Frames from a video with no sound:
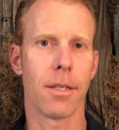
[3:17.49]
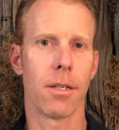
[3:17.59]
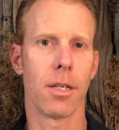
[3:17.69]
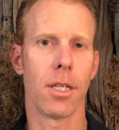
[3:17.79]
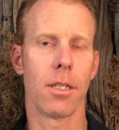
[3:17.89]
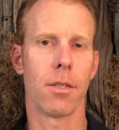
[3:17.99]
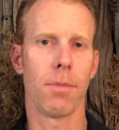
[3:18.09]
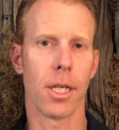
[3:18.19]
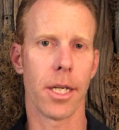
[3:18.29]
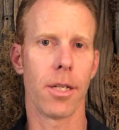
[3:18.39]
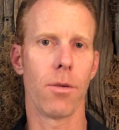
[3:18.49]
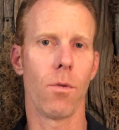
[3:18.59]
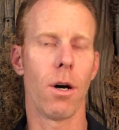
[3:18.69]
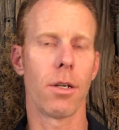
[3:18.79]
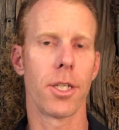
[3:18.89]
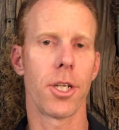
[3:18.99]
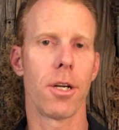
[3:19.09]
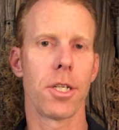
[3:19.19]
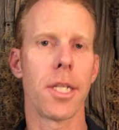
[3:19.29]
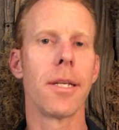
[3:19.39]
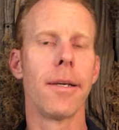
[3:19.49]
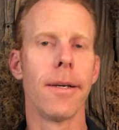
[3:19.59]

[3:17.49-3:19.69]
there to plug it into the wall to charge it.